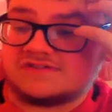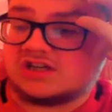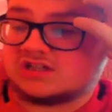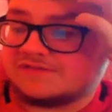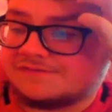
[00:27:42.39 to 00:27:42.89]

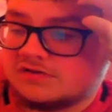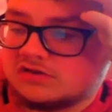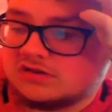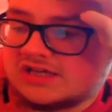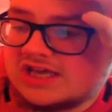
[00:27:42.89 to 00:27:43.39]
first
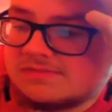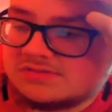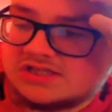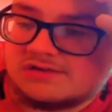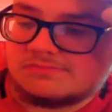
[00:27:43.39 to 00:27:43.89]
4
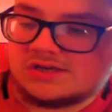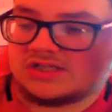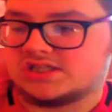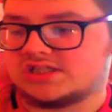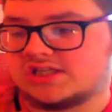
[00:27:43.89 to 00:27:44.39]
games at
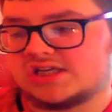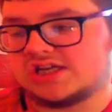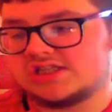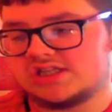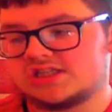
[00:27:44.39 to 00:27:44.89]
Manchester
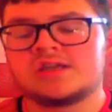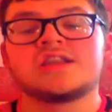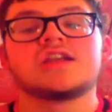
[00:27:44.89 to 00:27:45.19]
United,